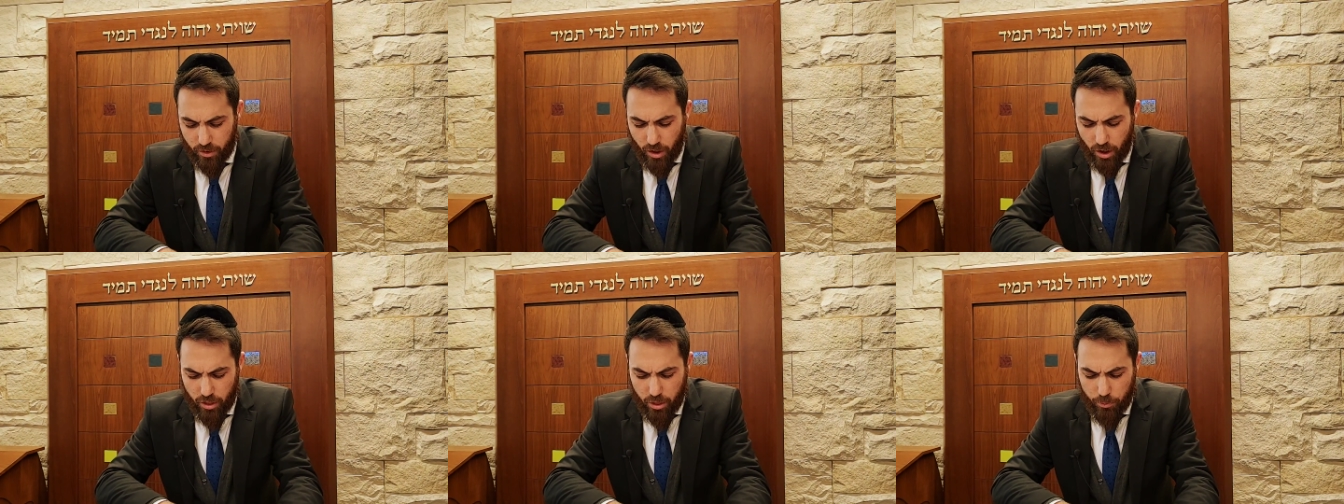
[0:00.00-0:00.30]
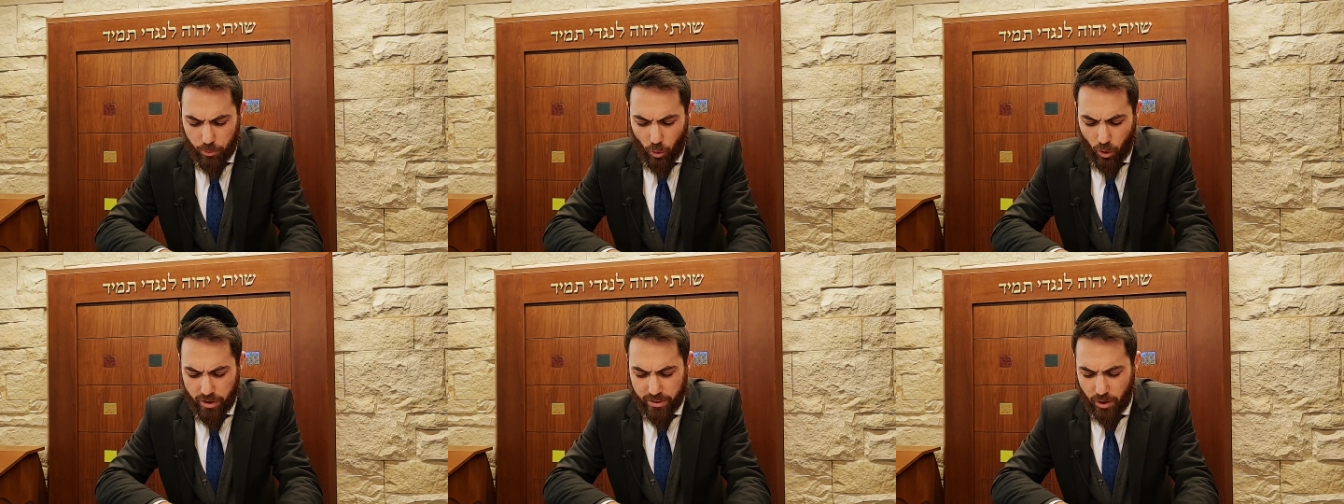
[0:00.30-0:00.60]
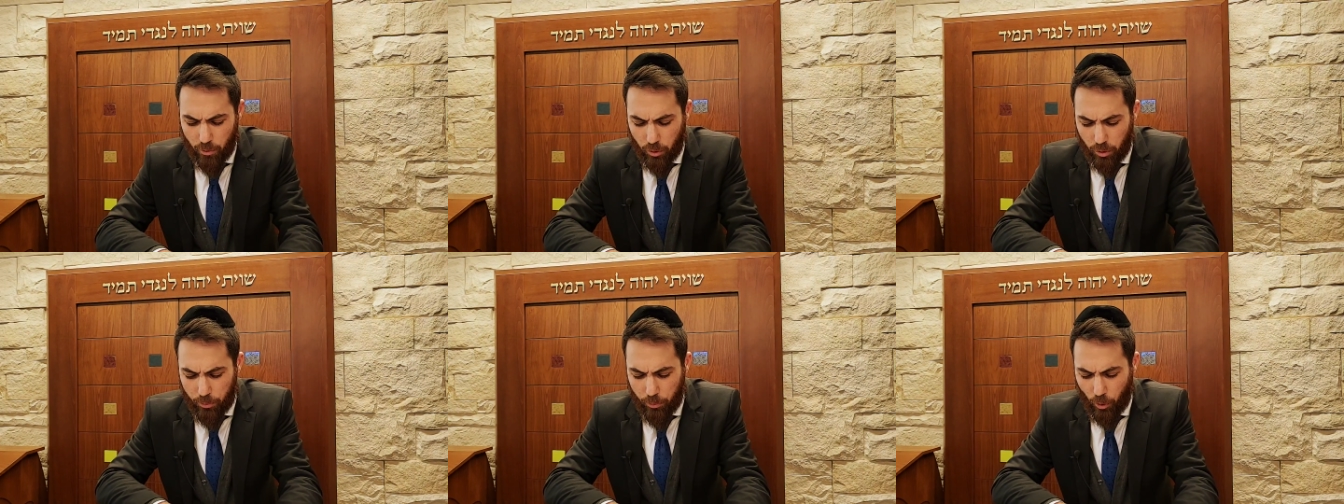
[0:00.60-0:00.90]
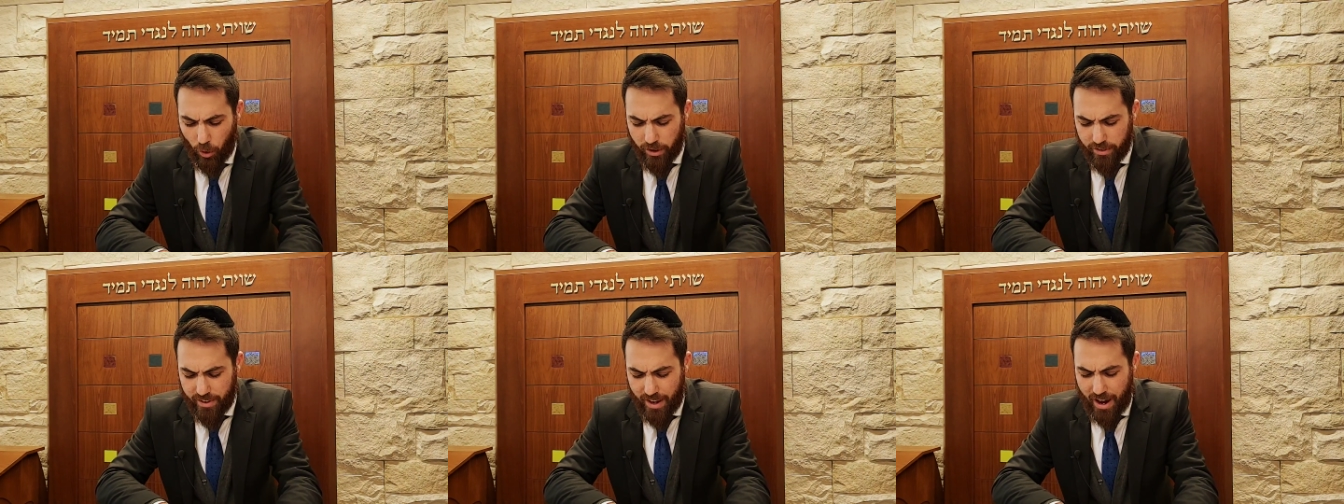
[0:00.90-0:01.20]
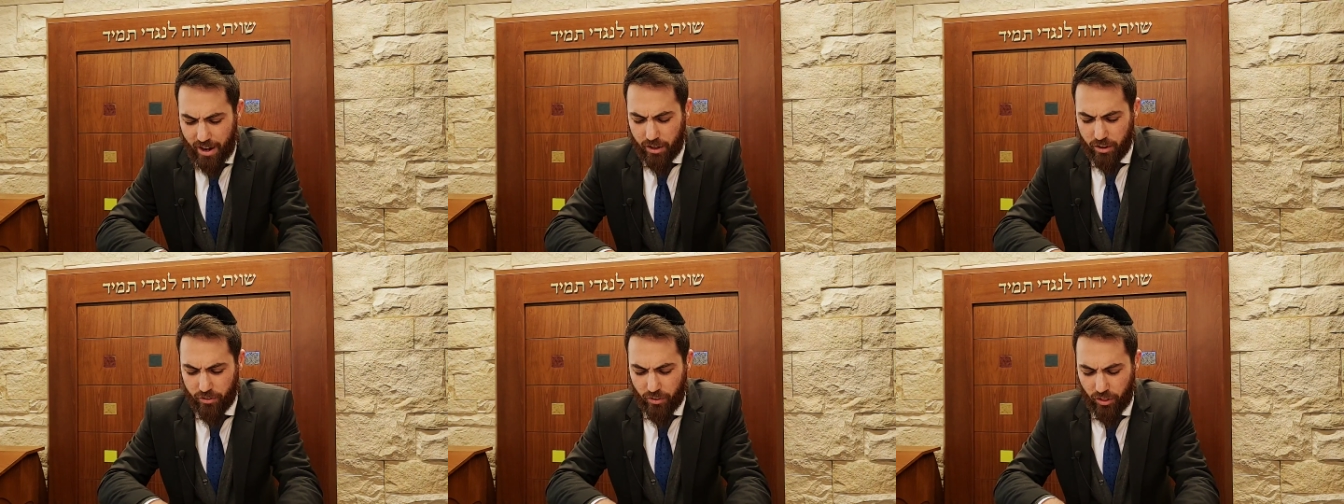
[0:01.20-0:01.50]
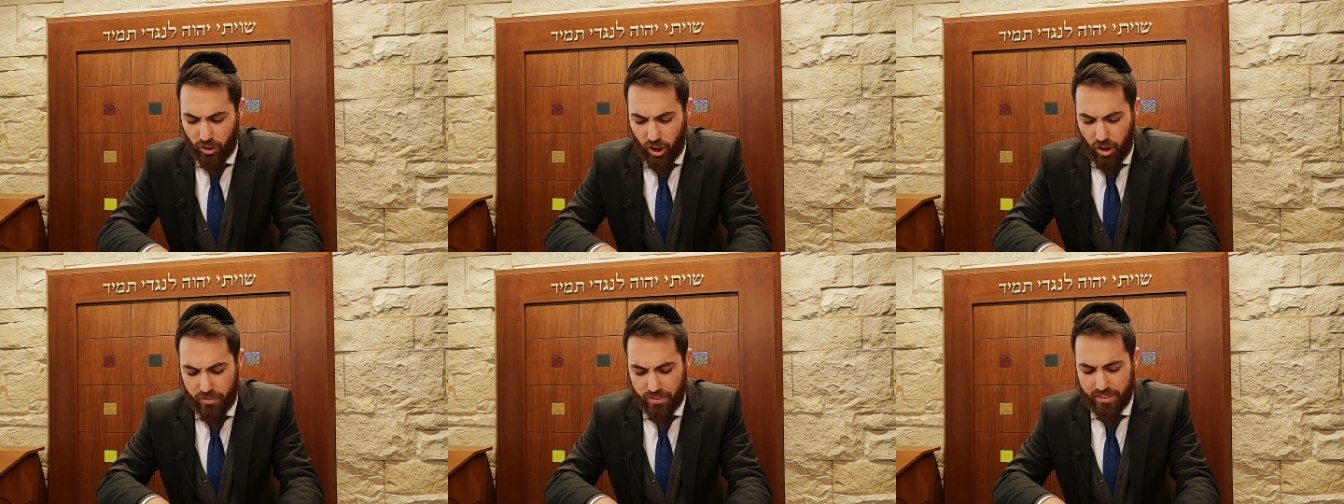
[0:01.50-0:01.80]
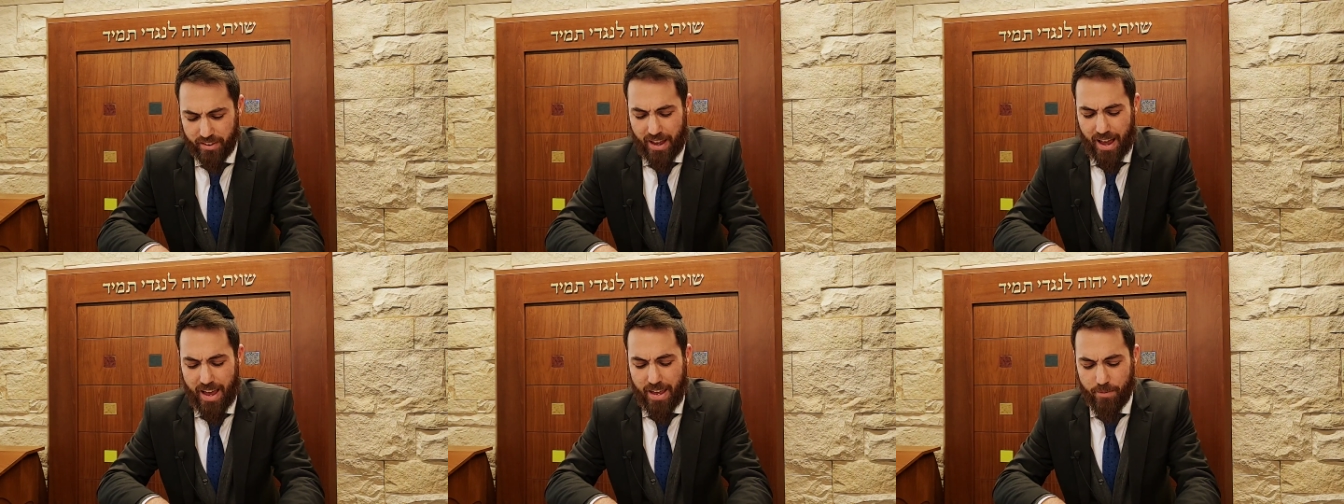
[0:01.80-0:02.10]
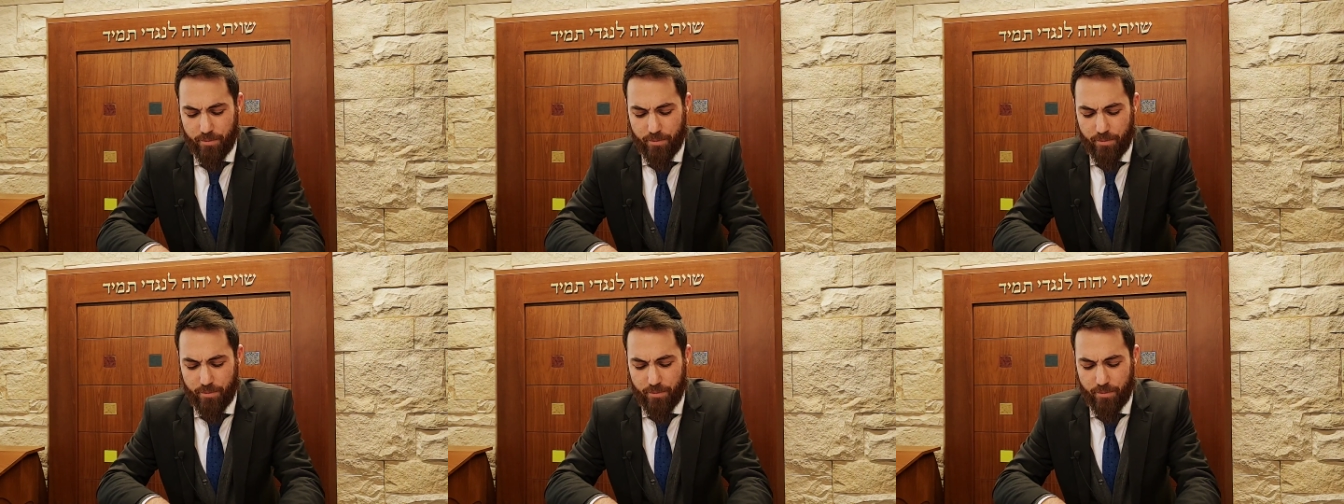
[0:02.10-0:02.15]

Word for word: The point that we'll point out is from the Chafetz Chaim.